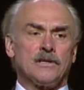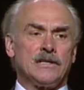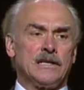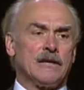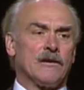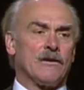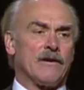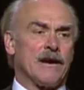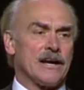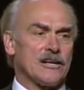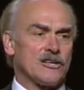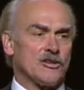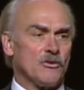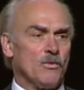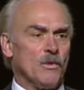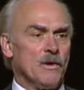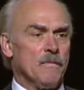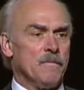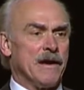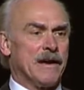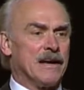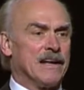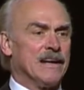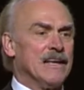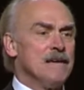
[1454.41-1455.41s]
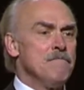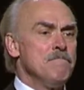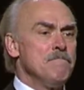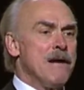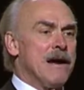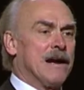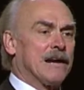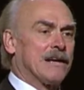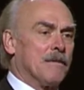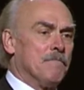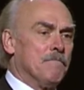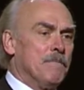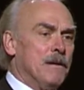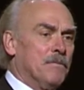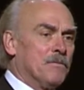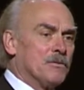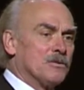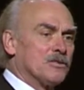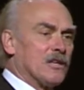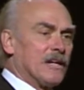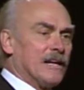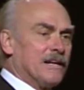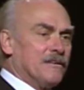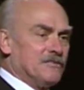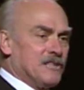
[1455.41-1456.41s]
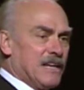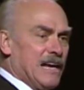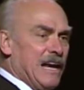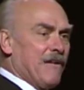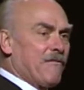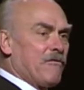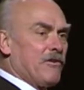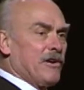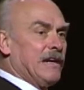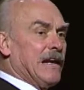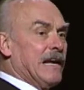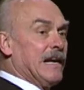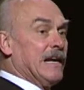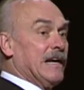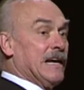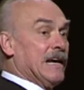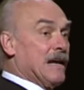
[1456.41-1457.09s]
deed, or action, we make an impact on people's lives every day